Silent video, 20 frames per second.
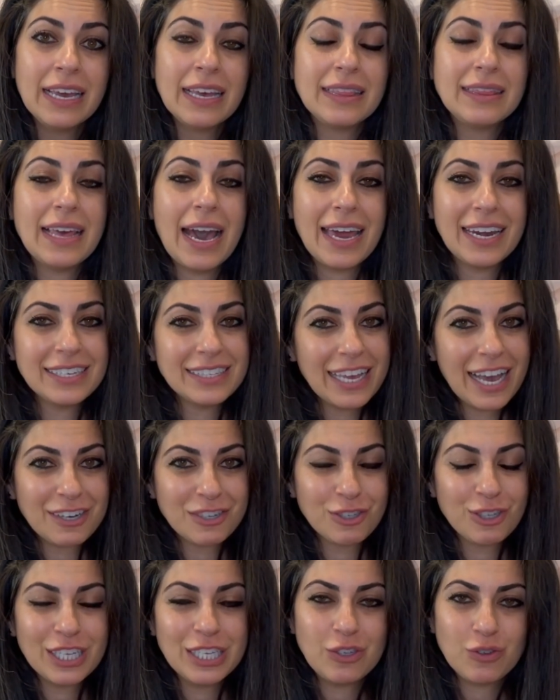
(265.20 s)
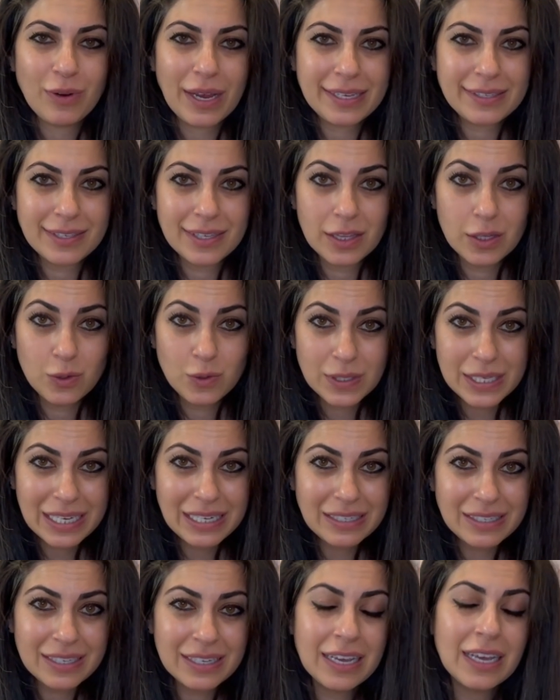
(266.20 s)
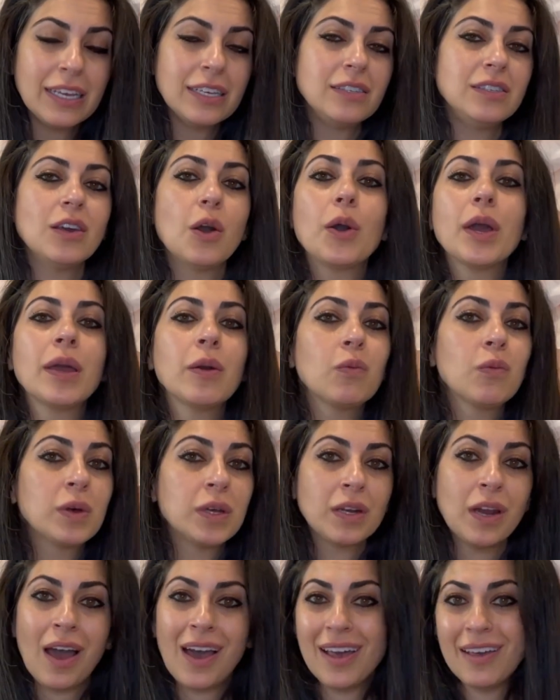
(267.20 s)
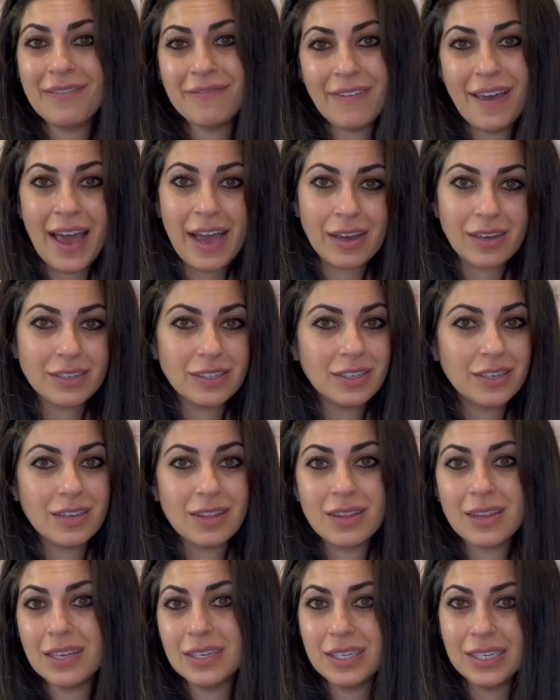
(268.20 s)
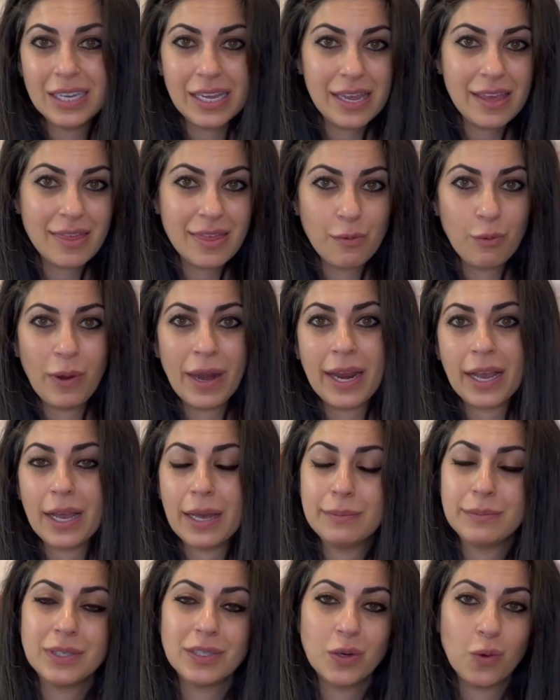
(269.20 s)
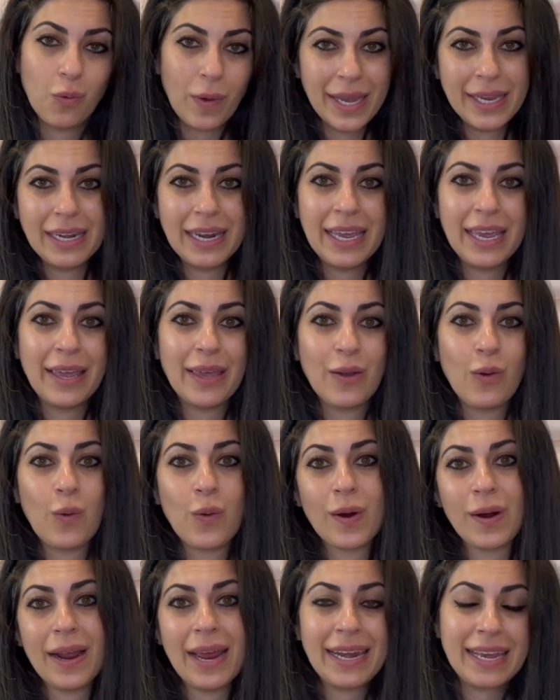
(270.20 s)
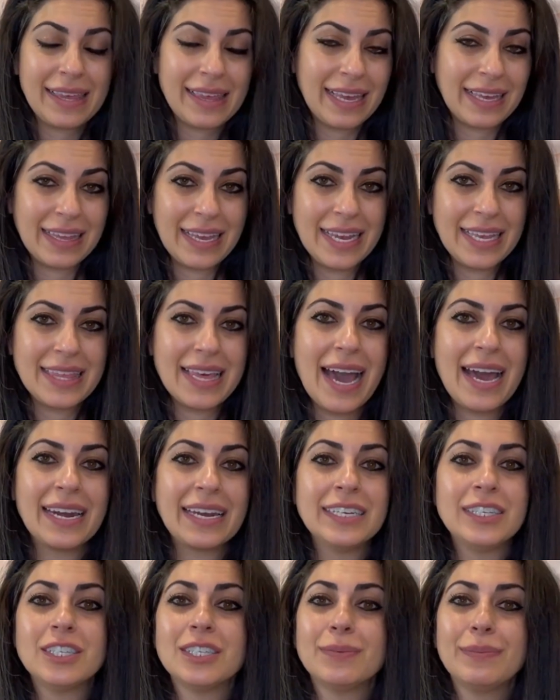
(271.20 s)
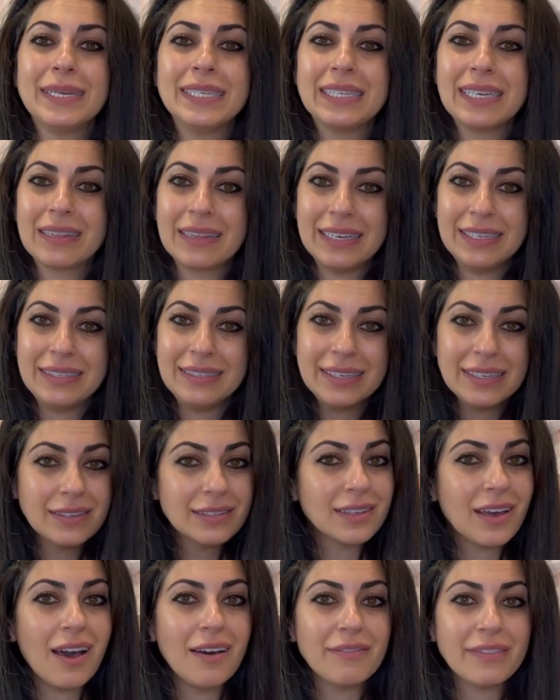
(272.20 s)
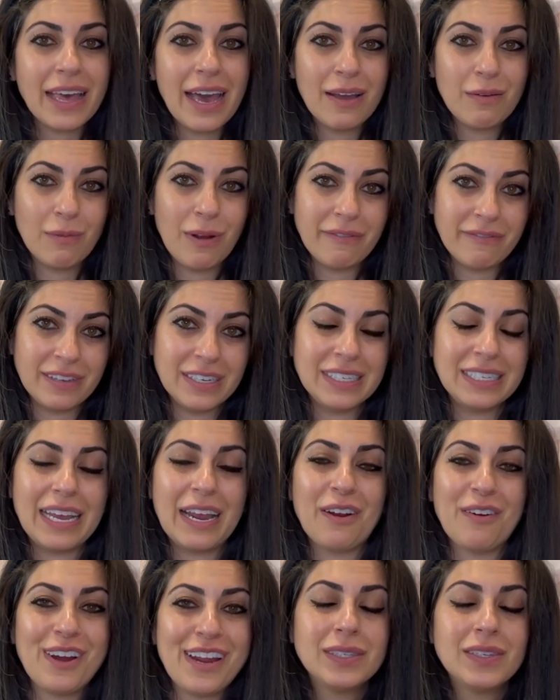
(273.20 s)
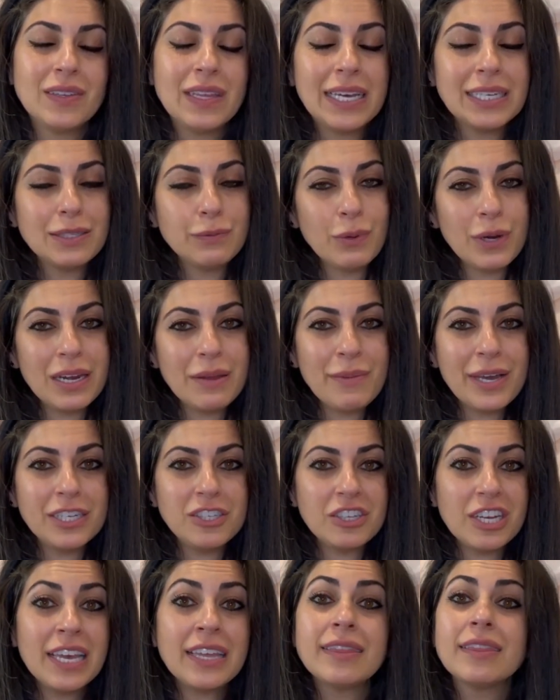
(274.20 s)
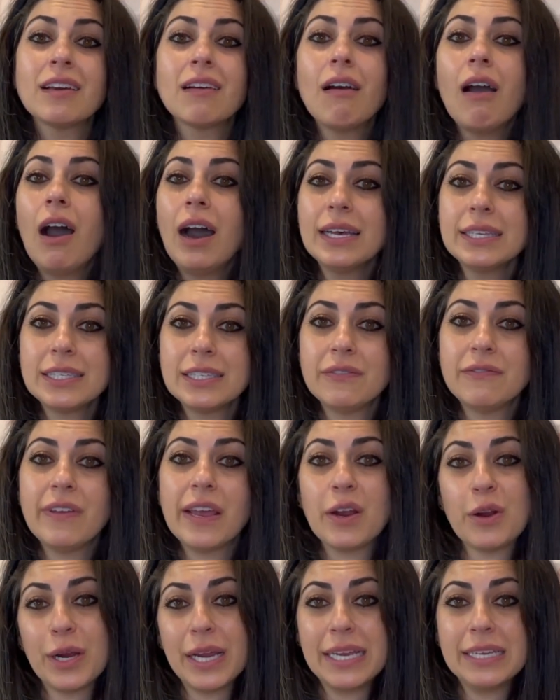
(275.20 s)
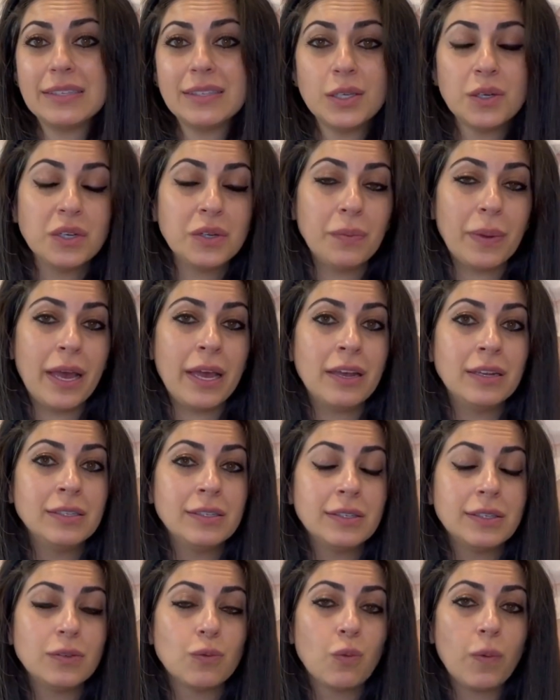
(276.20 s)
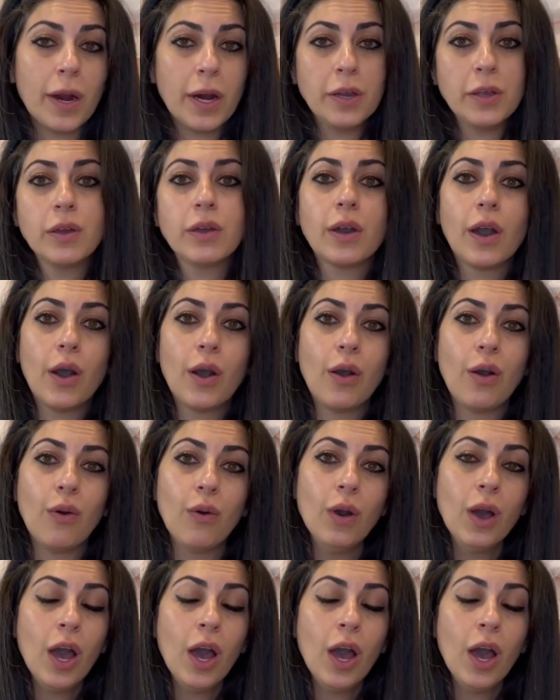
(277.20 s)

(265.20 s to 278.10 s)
that is actually translucent, so it will not affect the teeth when it comes to whitening or anything like that. It just basically seals off that roughened area. So that's pretty much it. The cost varies, so it depends where you go,